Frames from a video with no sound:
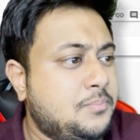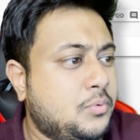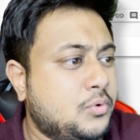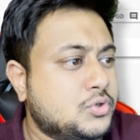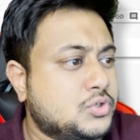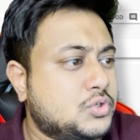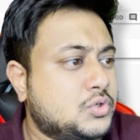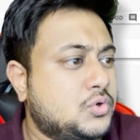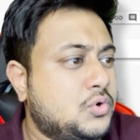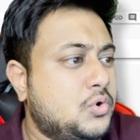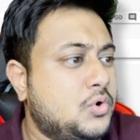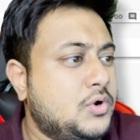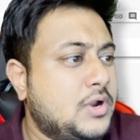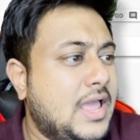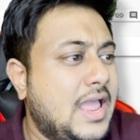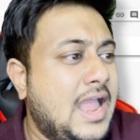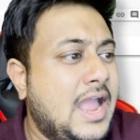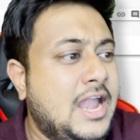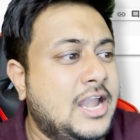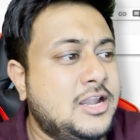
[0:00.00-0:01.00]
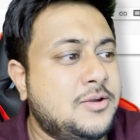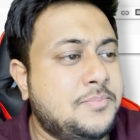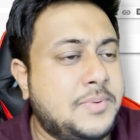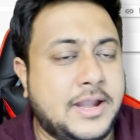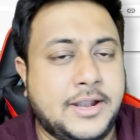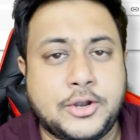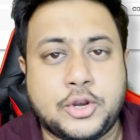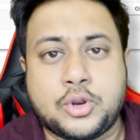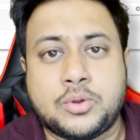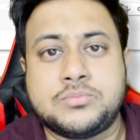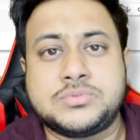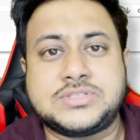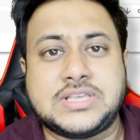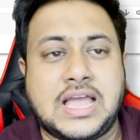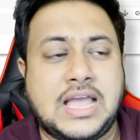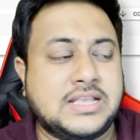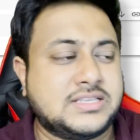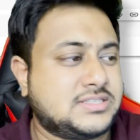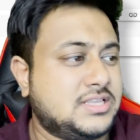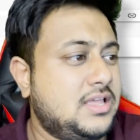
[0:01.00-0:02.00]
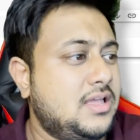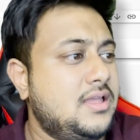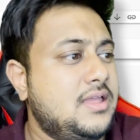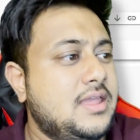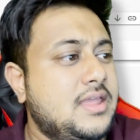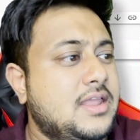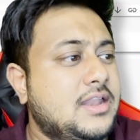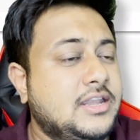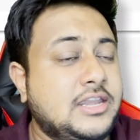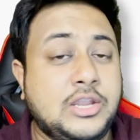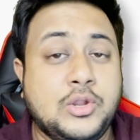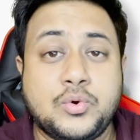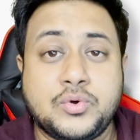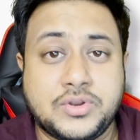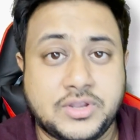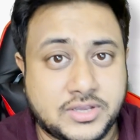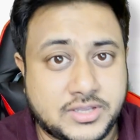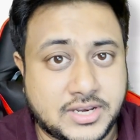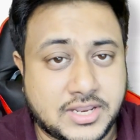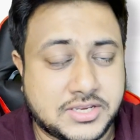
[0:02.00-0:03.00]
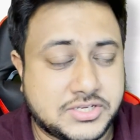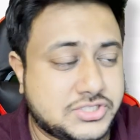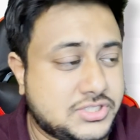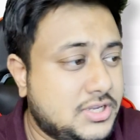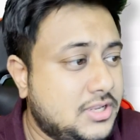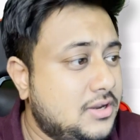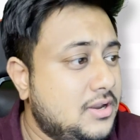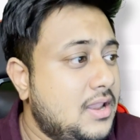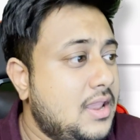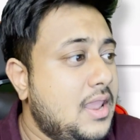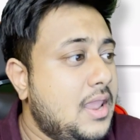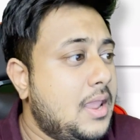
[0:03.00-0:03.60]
postcode and bedrooms as a new regressor.